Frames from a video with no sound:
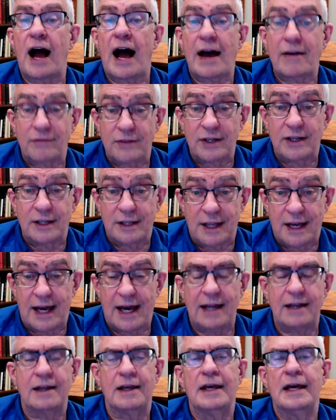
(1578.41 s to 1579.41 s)
I've done
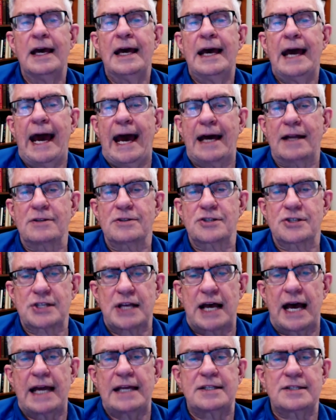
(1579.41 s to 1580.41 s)
that at
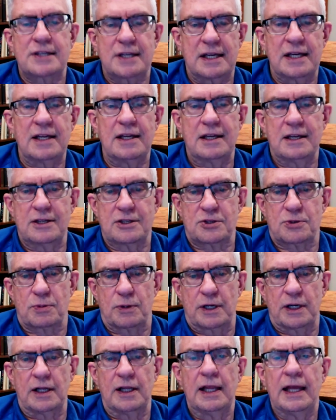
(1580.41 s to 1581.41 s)
sites in
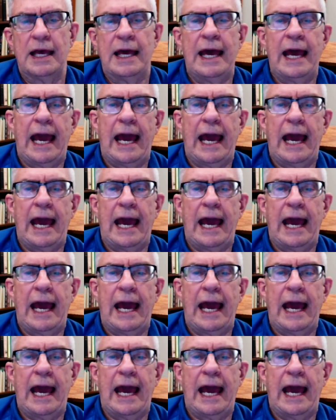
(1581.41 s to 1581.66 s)
Israel,